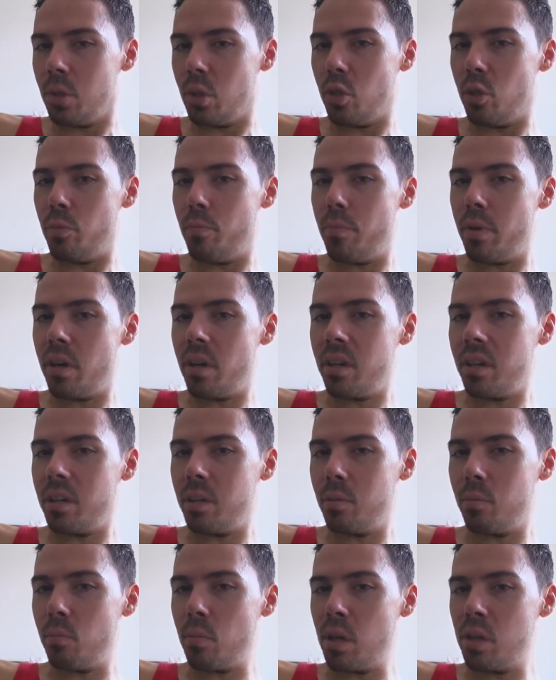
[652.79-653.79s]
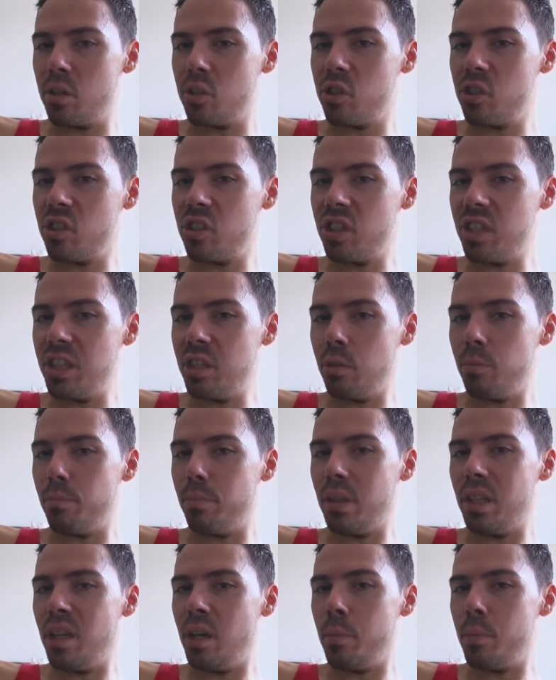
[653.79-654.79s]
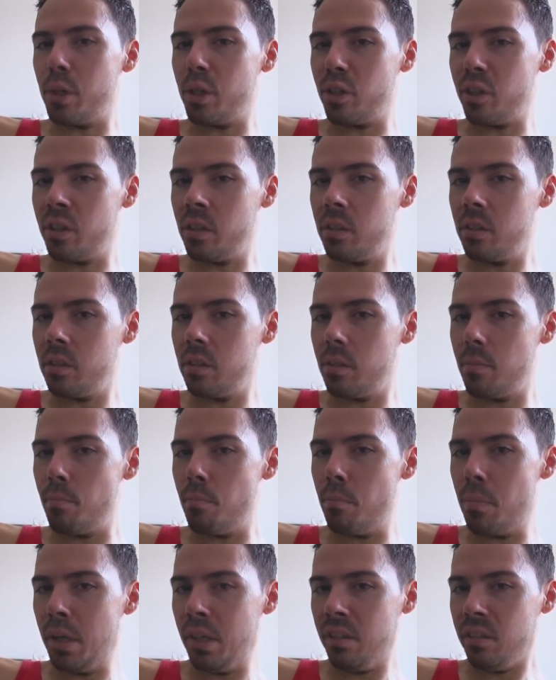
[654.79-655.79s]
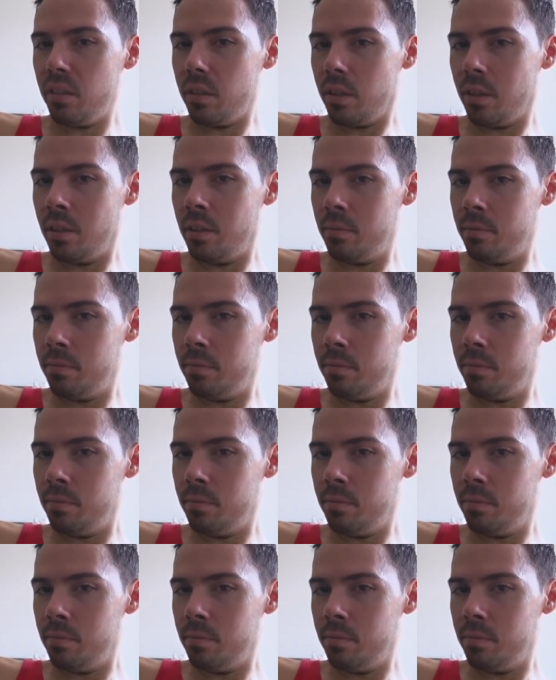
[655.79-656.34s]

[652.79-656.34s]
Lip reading: you bought him seal blubber milk